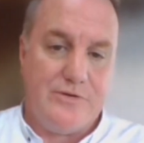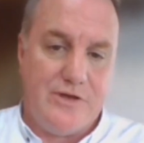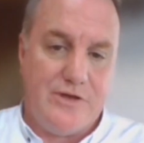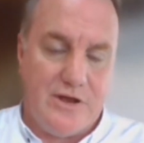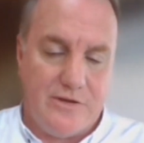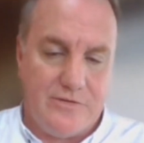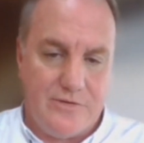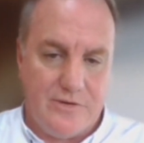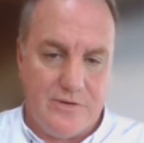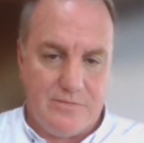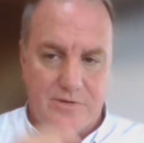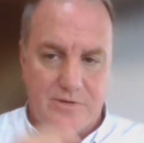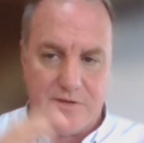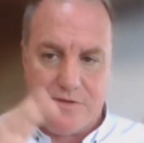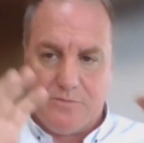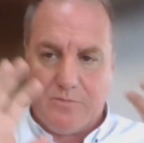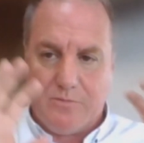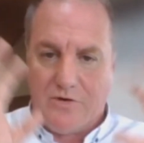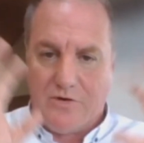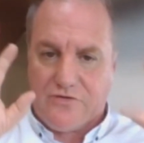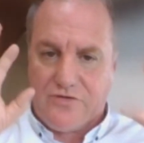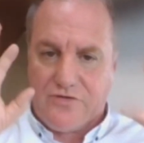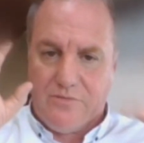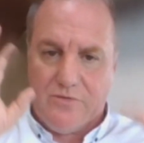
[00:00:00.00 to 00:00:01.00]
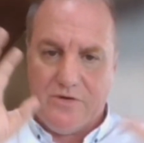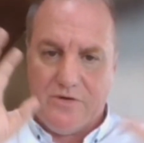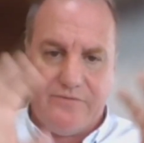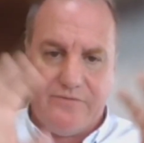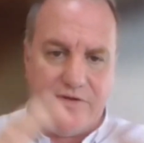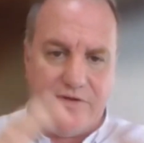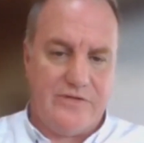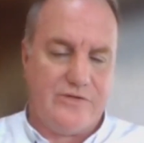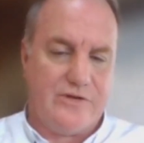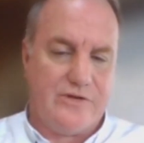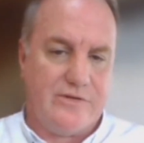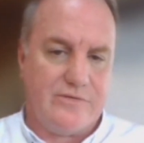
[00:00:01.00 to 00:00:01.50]
you know, that you watch the
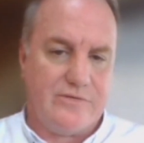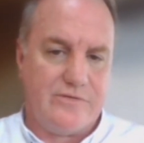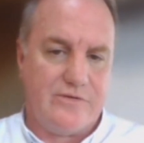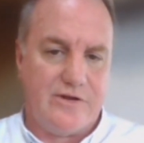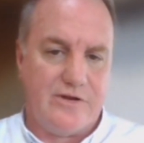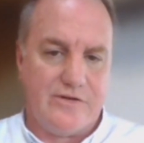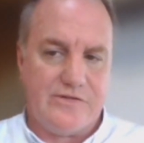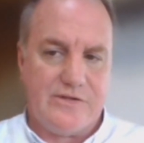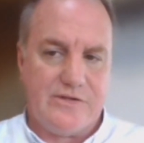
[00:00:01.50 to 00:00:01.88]
movies and, you know,